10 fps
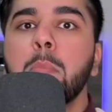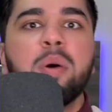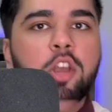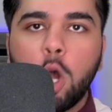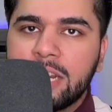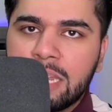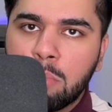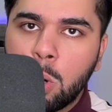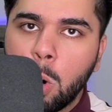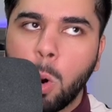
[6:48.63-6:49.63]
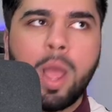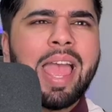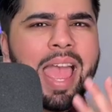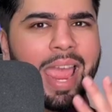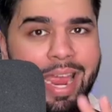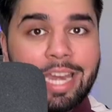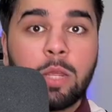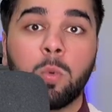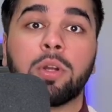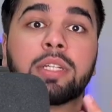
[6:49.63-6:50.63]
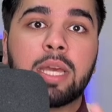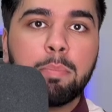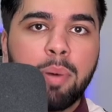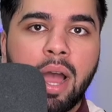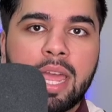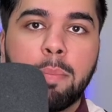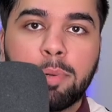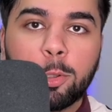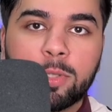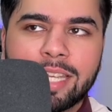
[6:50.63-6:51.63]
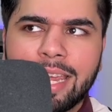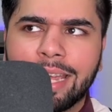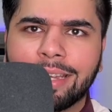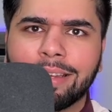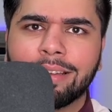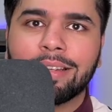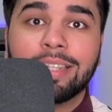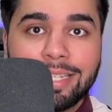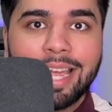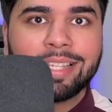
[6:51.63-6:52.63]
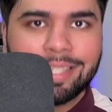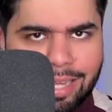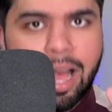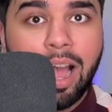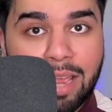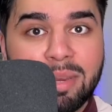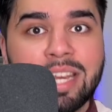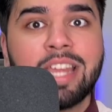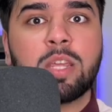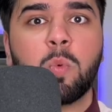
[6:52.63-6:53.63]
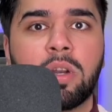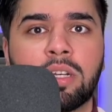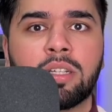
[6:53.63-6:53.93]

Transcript: But not anymore! Anyone can buy a blue tick. Yes, I mean anyone.